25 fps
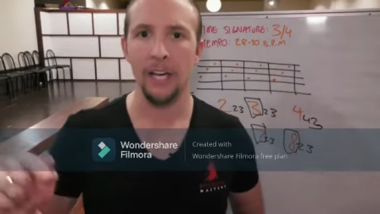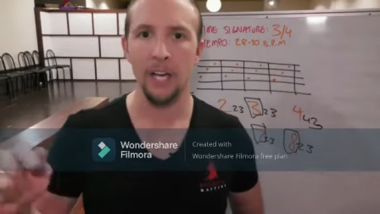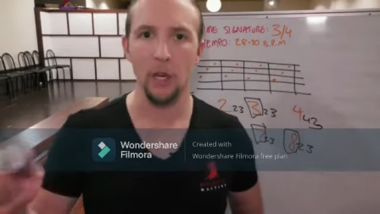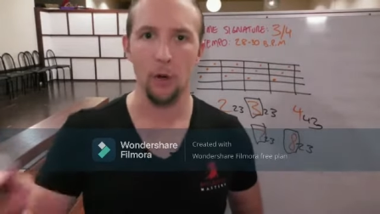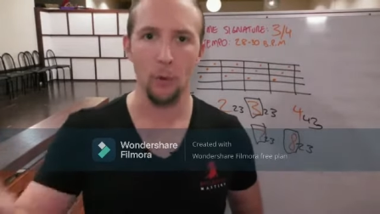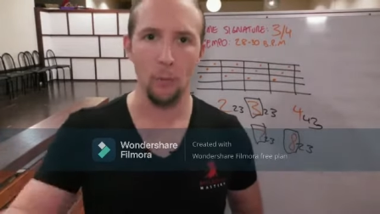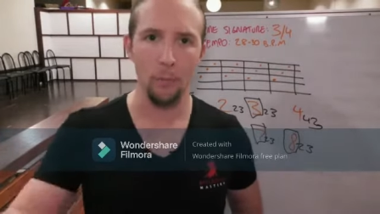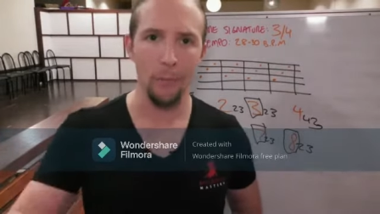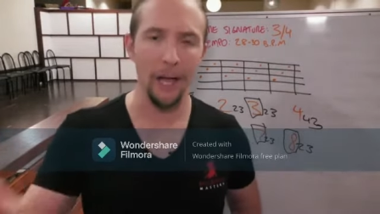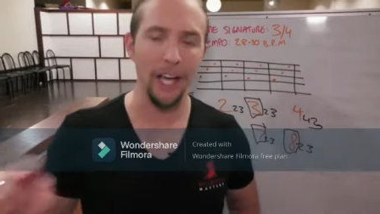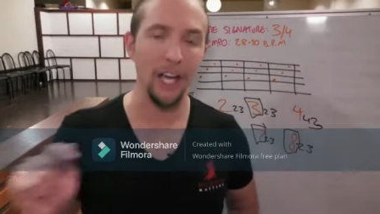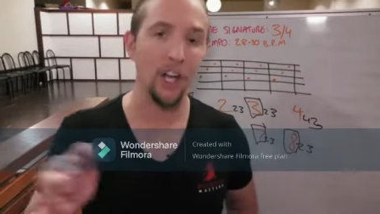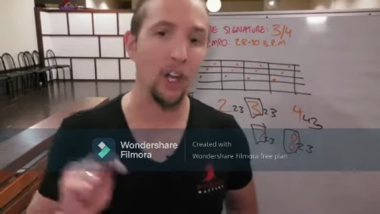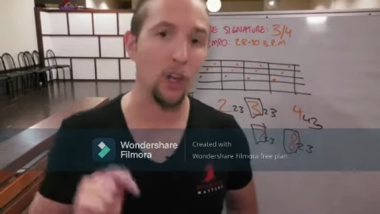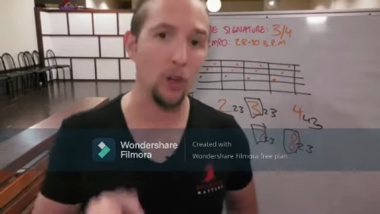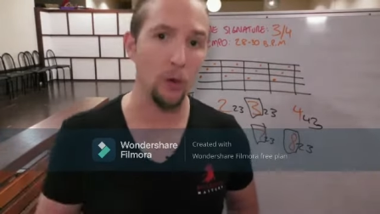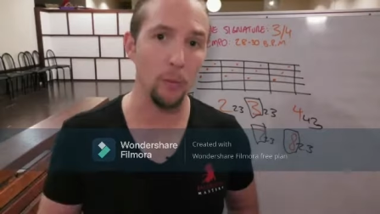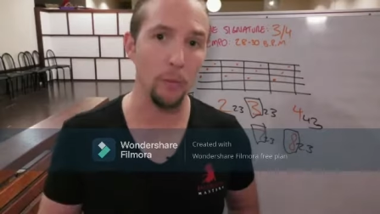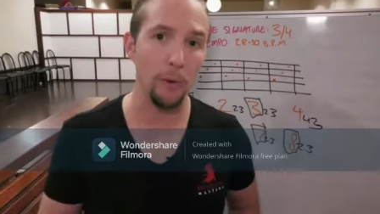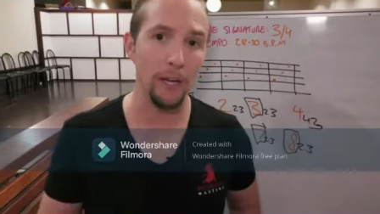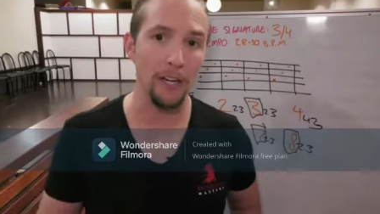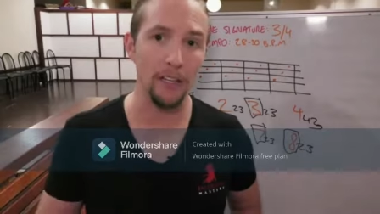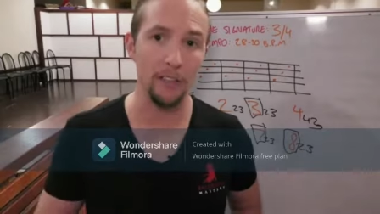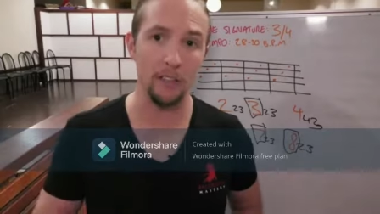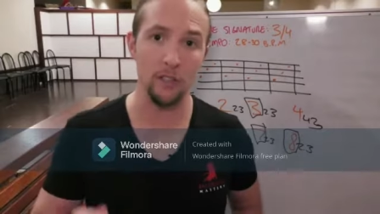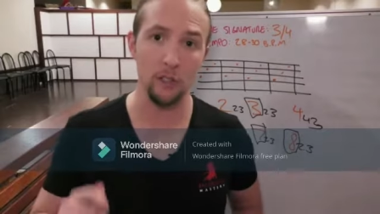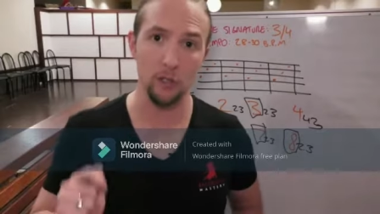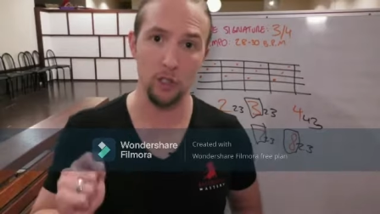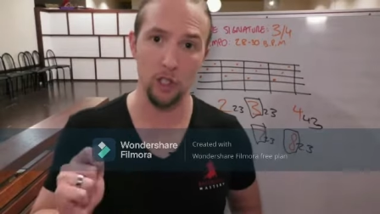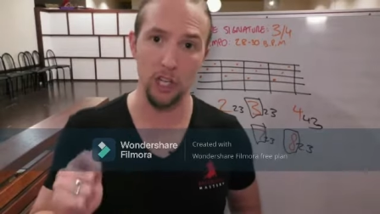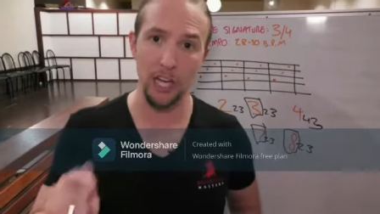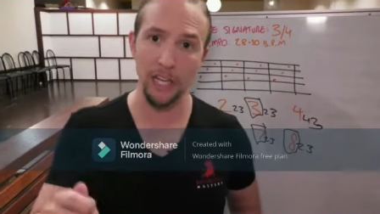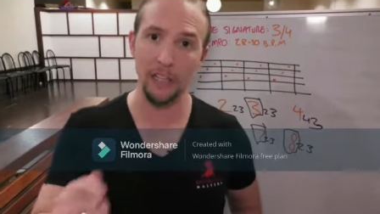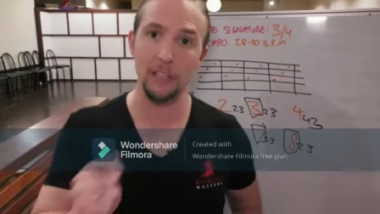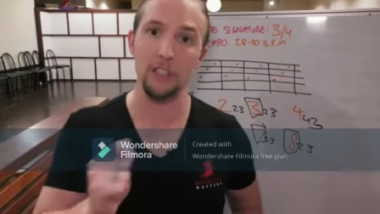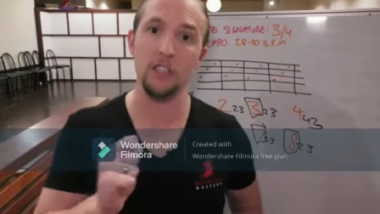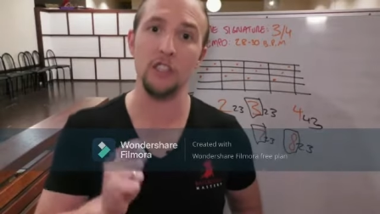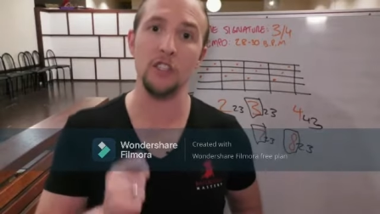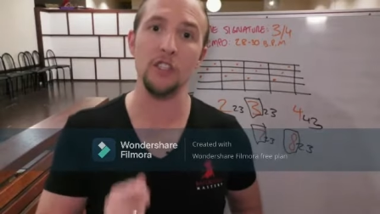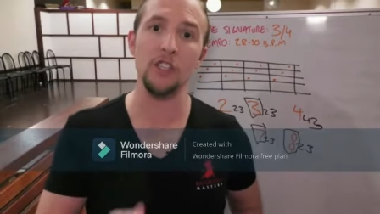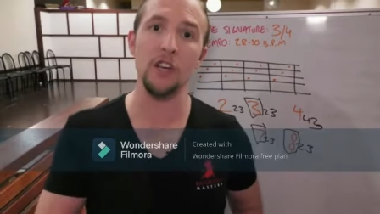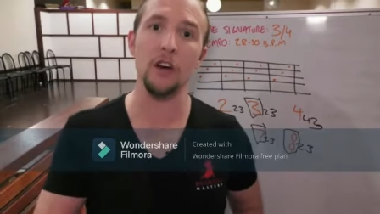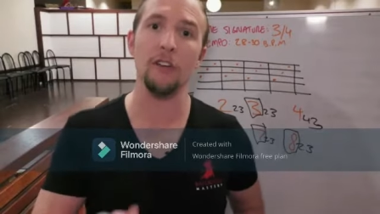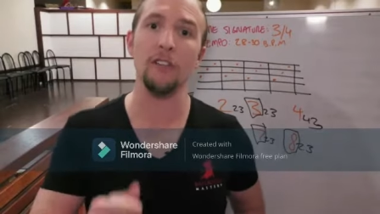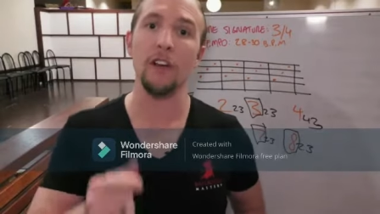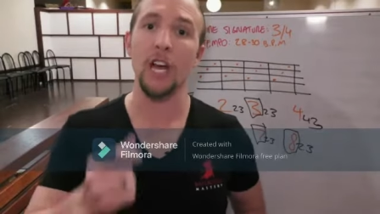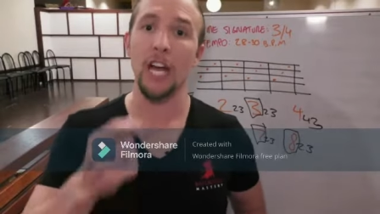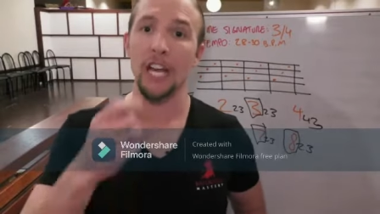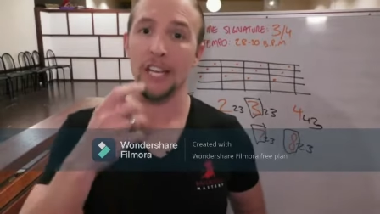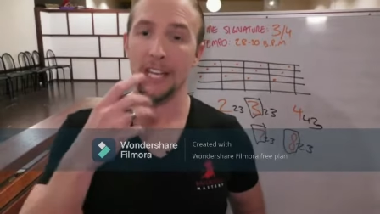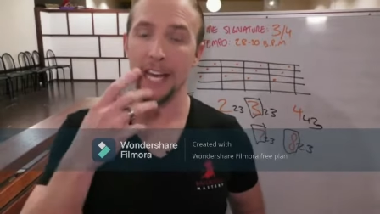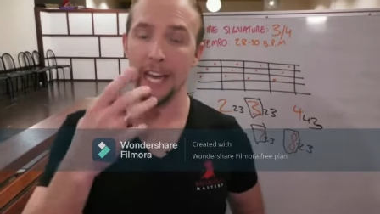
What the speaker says: It'll make you better. So challenge yourself,